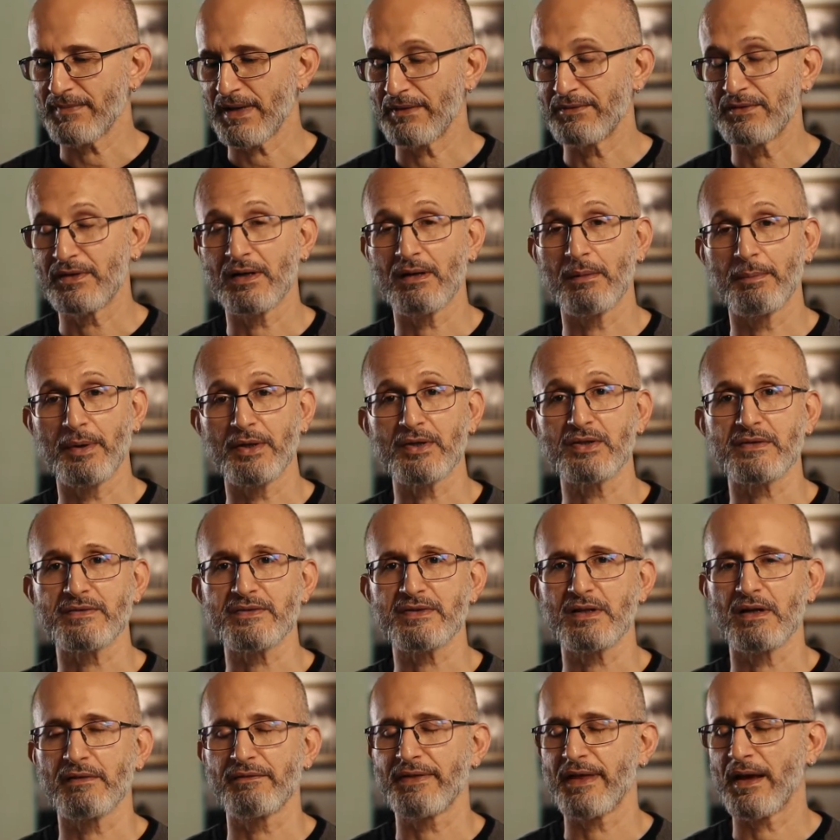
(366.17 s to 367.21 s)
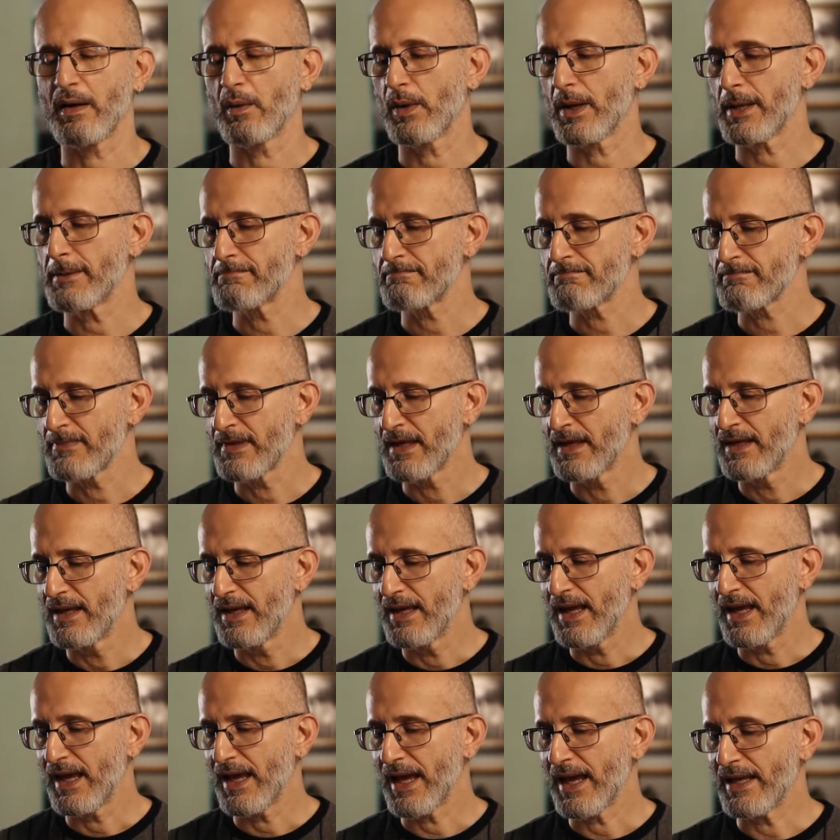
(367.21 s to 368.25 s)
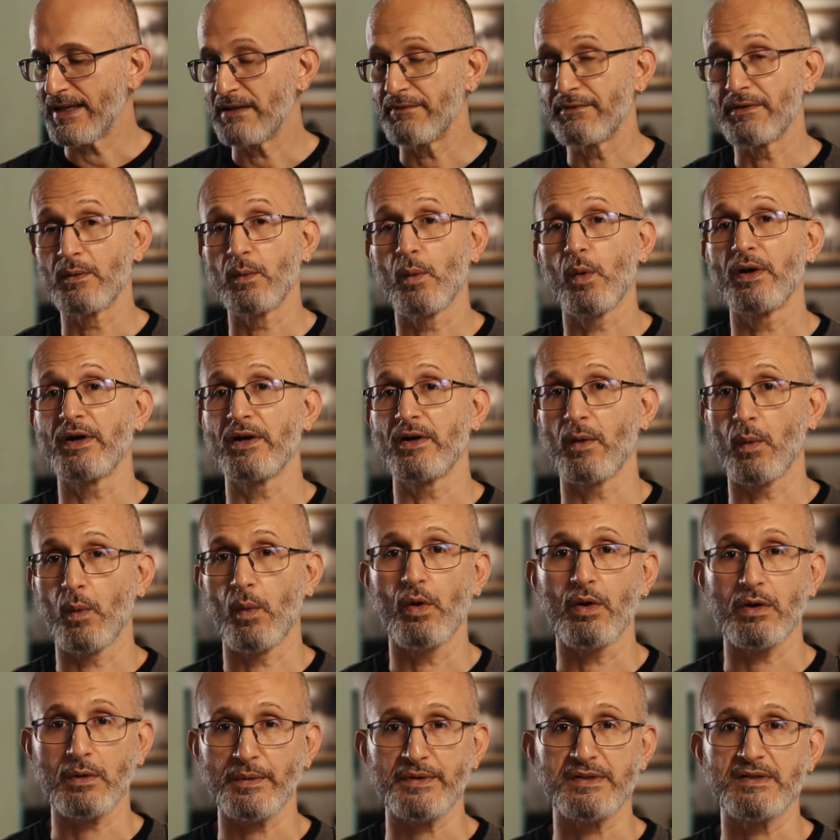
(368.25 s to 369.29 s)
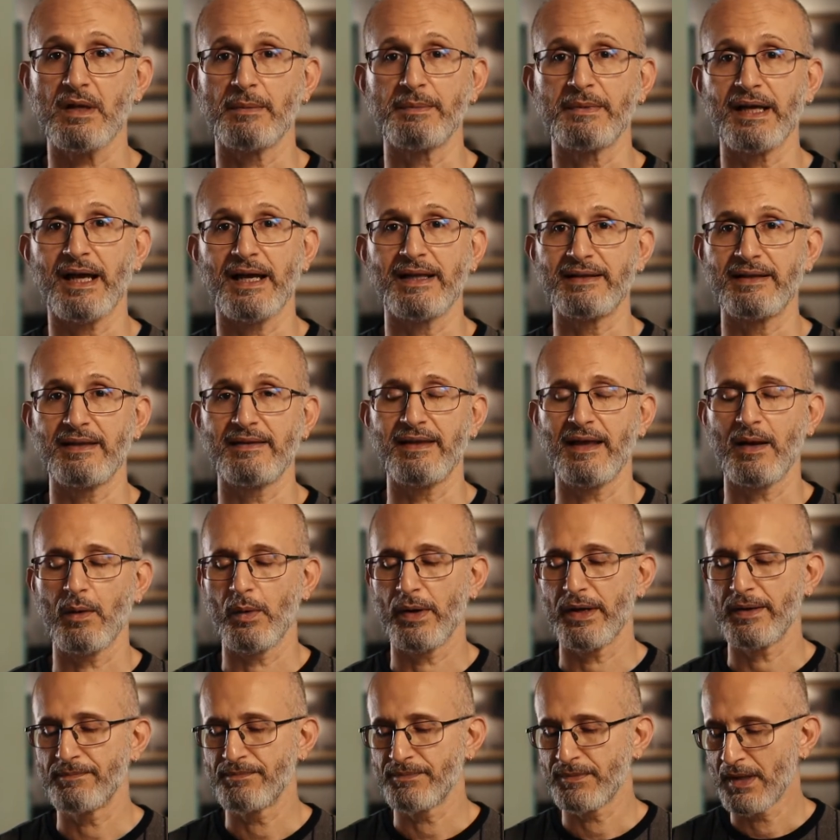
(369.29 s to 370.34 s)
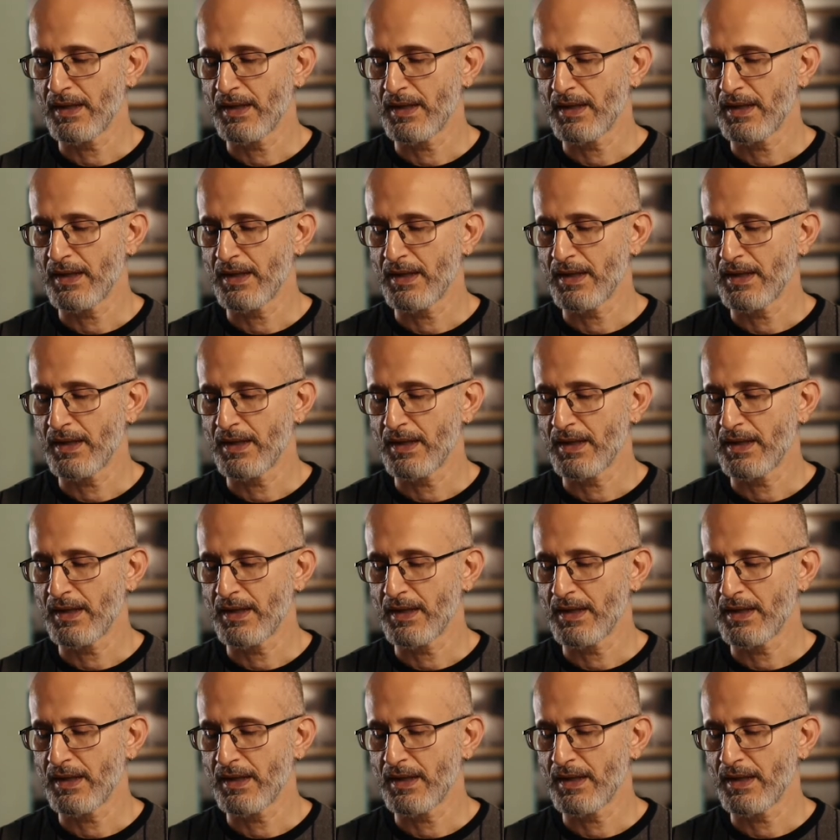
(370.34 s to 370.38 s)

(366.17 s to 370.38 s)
I've done a bunch of stuff that way and even won an award with something I did that way.